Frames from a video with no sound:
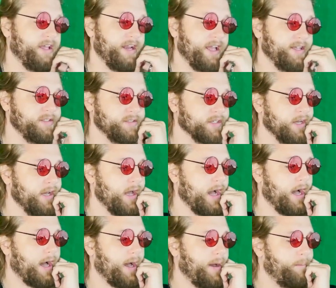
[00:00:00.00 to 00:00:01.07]
is.
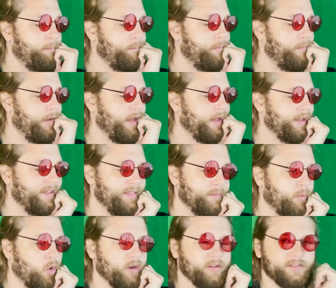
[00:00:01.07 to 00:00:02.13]
The
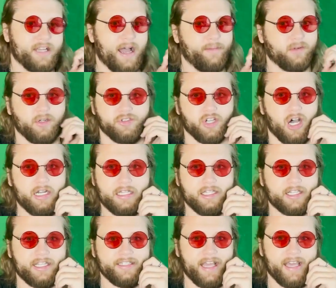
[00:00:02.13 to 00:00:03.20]
more time goes on and
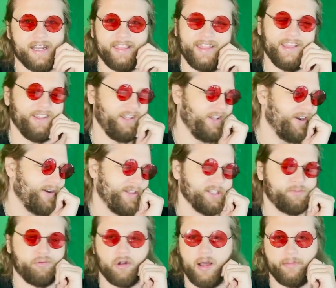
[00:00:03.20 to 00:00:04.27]
look at that, and I think, you know, that's
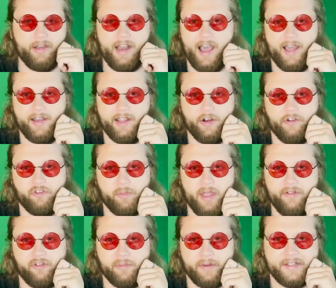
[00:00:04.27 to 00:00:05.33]
probably not an
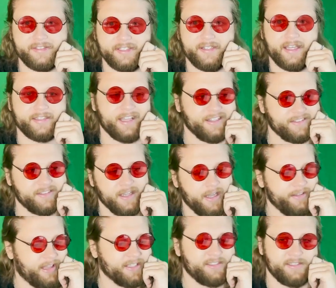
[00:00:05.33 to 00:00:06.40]
overpay for Brunson. Like
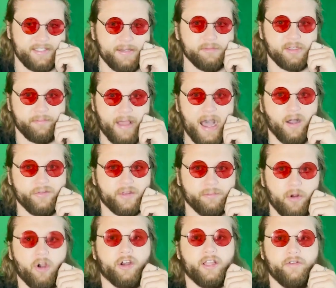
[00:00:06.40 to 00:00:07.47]
that seems about the
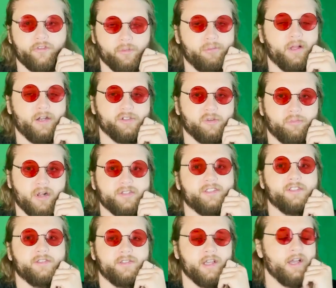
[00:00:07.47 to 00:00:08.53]
market for players of
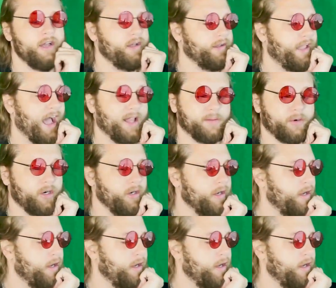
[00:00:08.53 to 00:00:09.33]
Brunson's caliber.